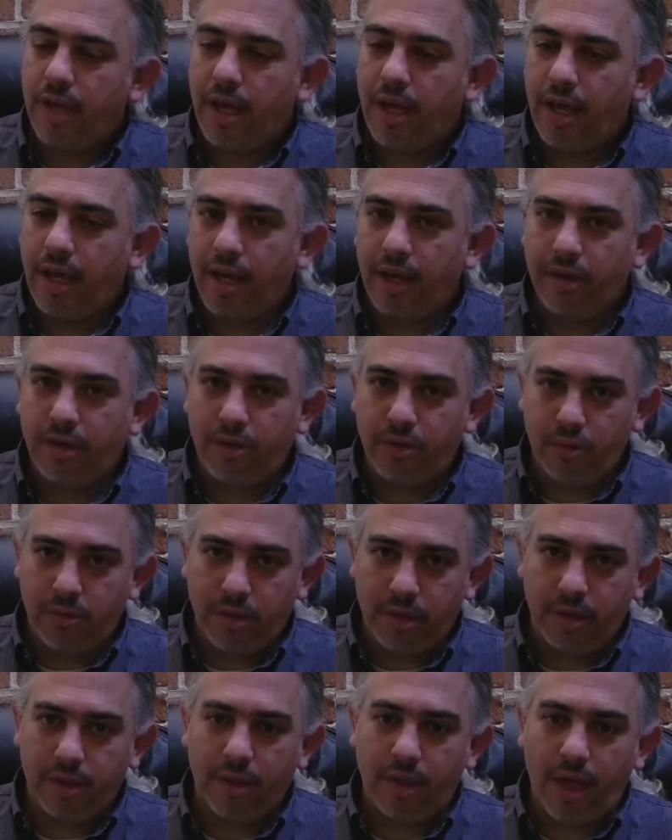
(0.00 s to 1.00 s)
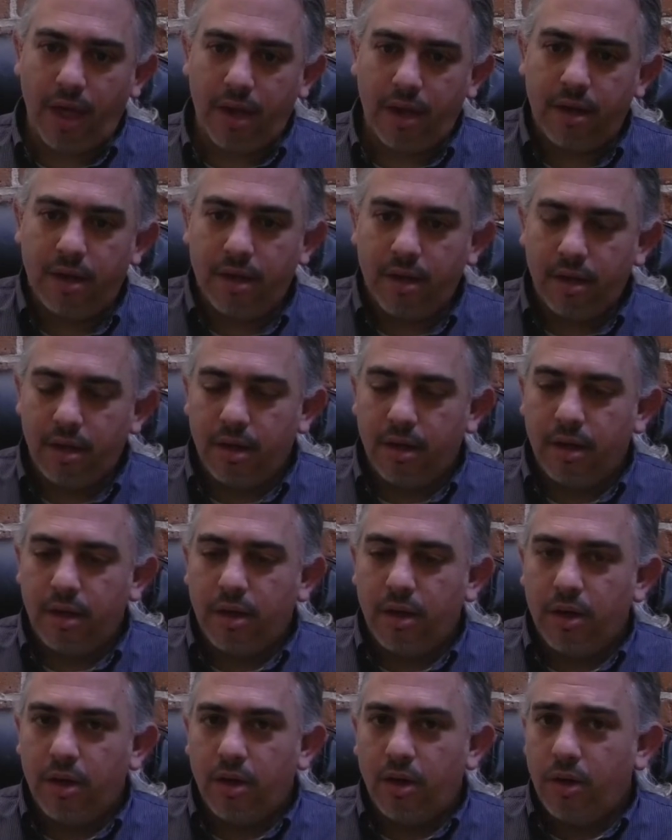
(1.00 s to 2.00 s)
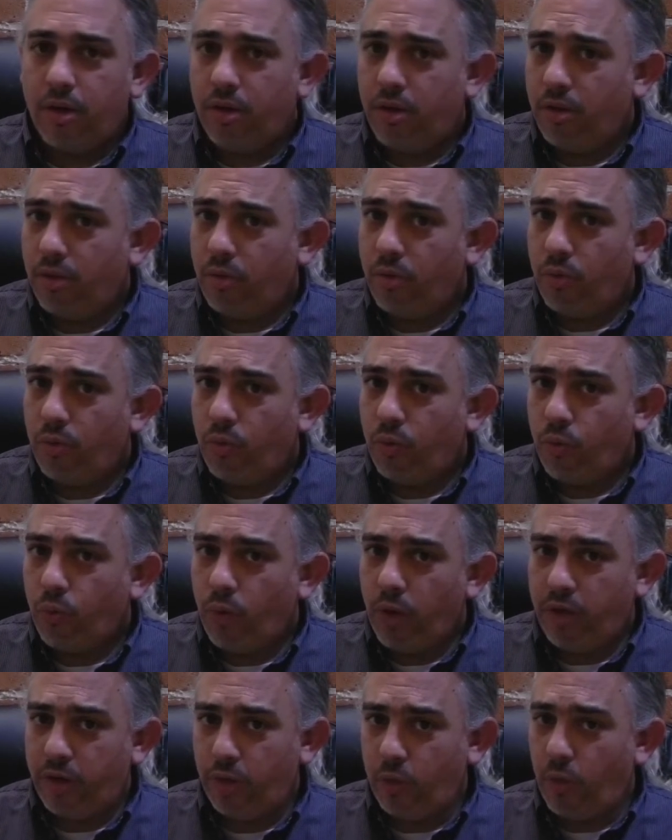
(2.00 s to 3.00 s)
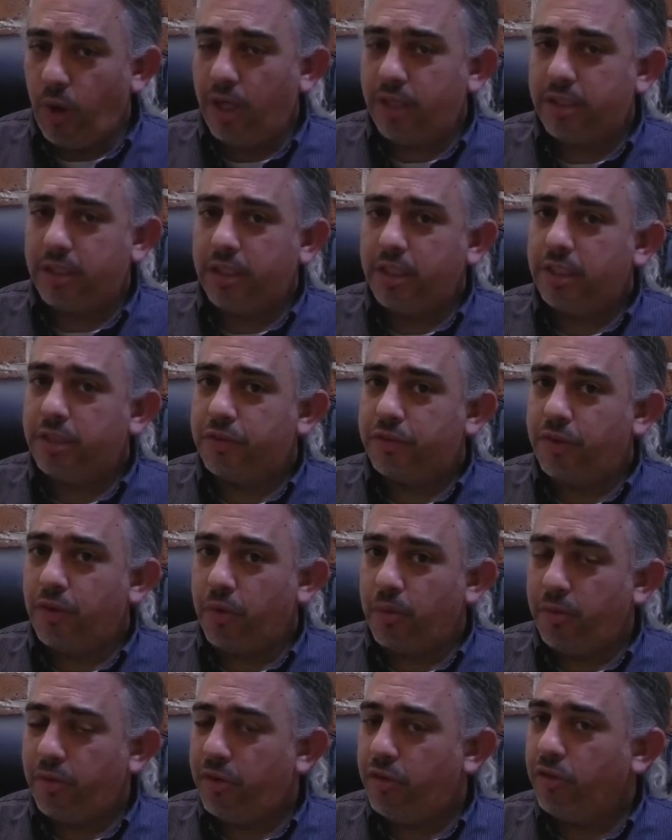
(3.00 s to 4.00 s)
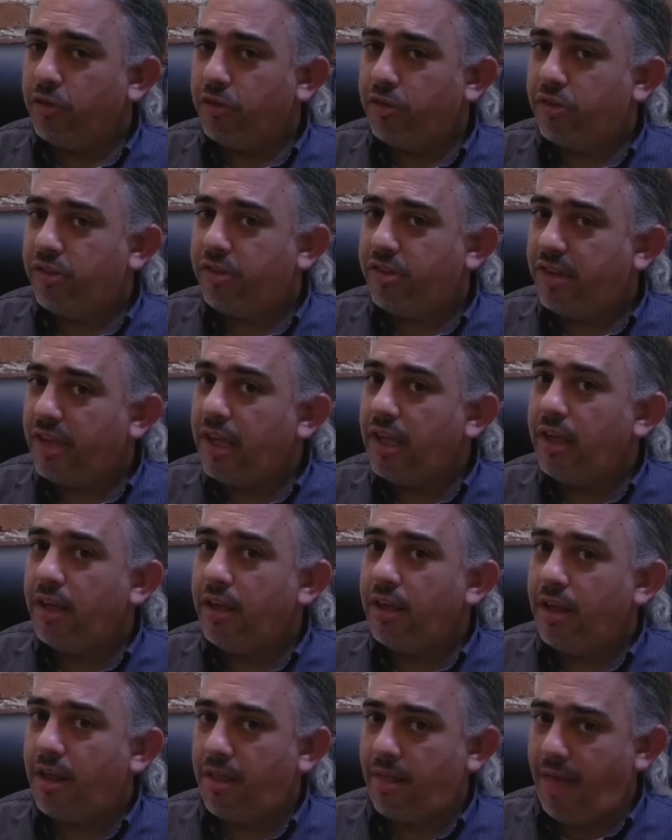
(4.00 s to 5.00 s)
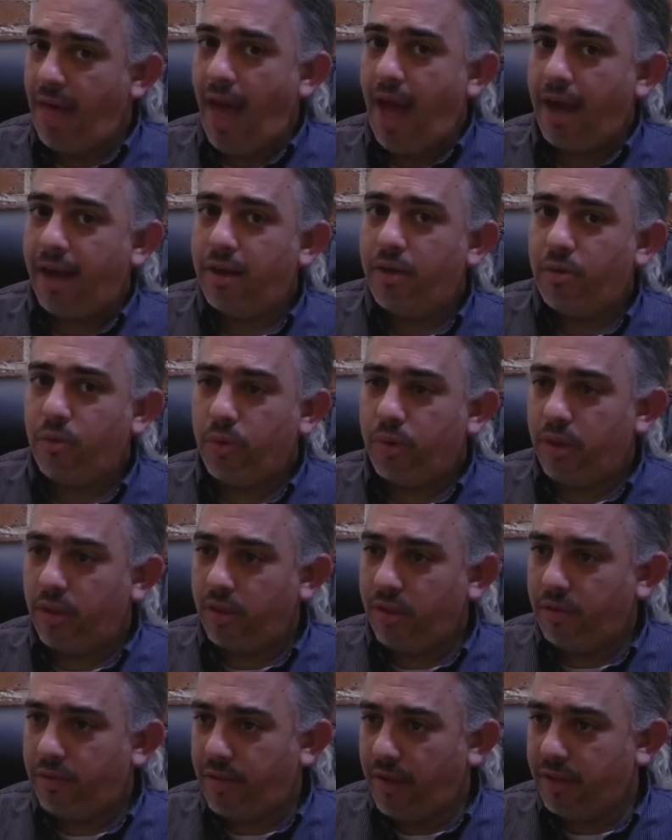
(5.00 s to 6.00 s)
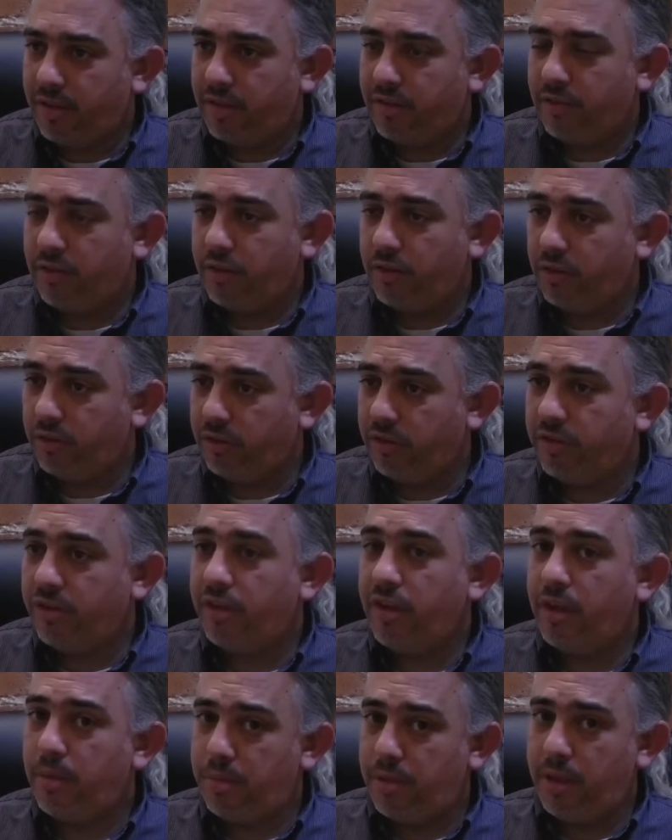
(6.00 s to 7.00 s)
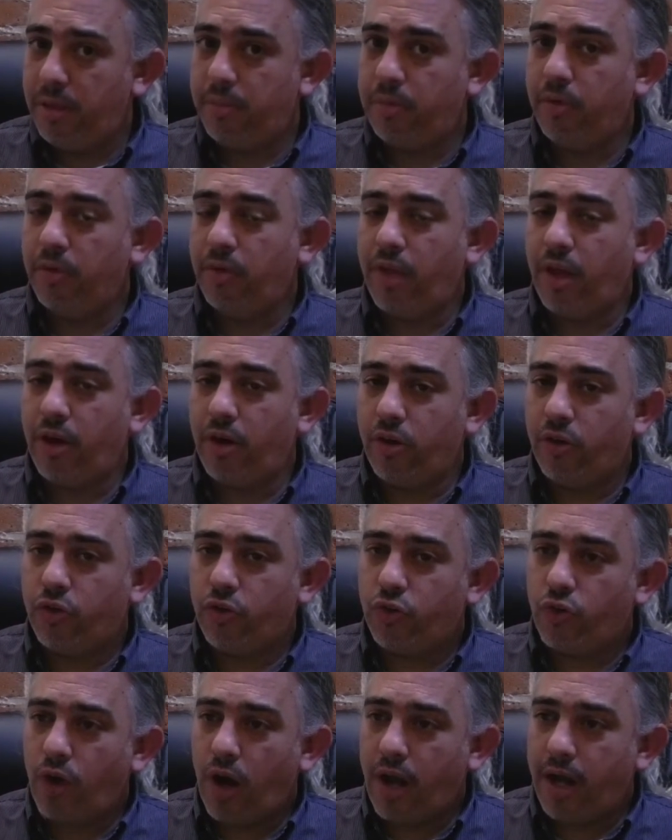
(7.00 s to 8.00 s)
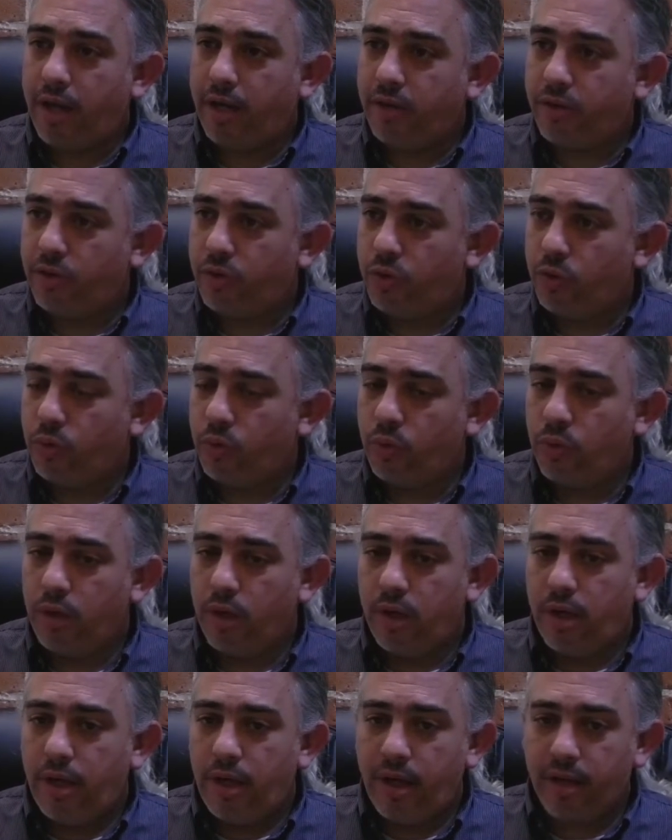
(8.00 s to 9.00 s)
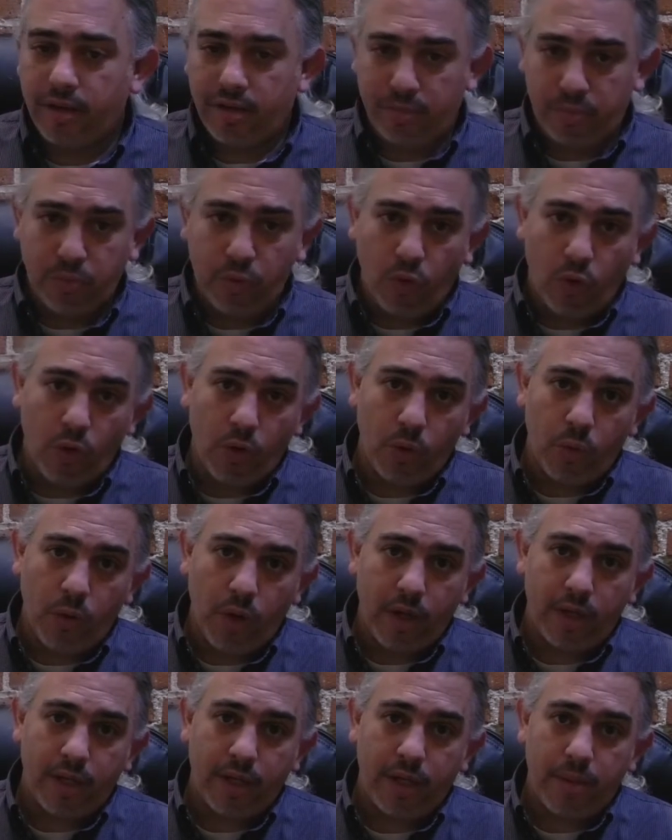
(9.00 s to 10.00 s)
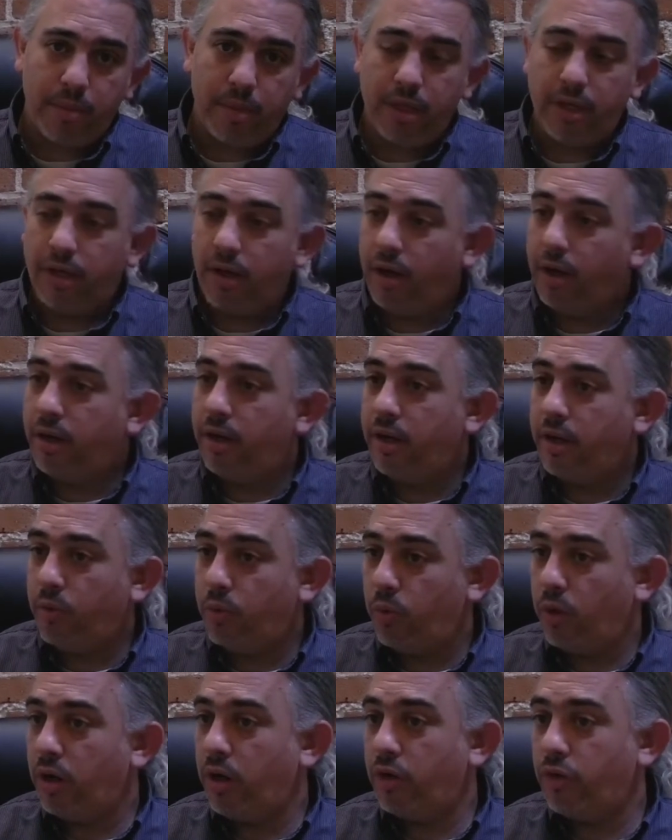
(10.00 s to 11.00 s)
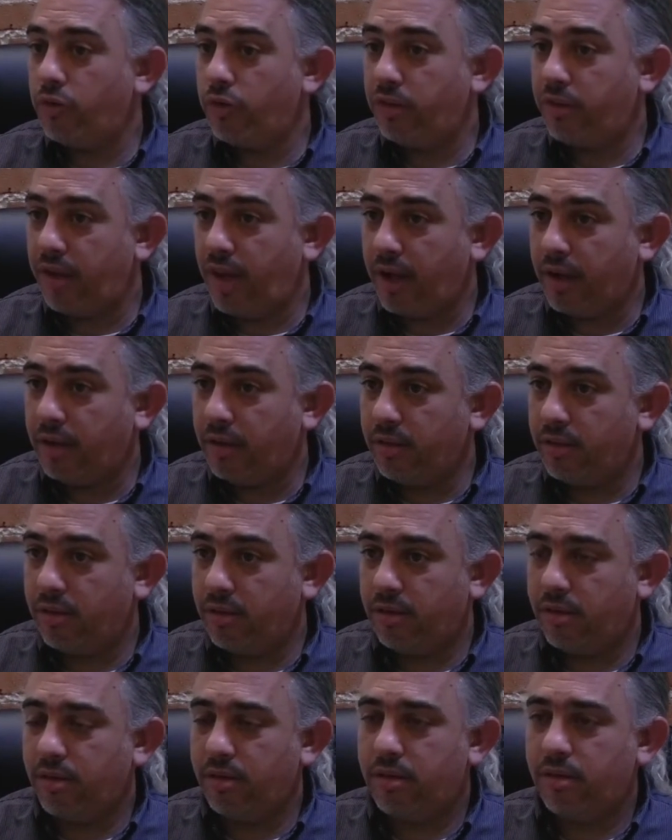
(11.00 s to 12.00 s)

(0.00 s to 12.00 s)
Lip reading: And I do think that when you watch these films, you'll see that within the festival. You'll see people that are trying to explore what can be done in 100 seconds.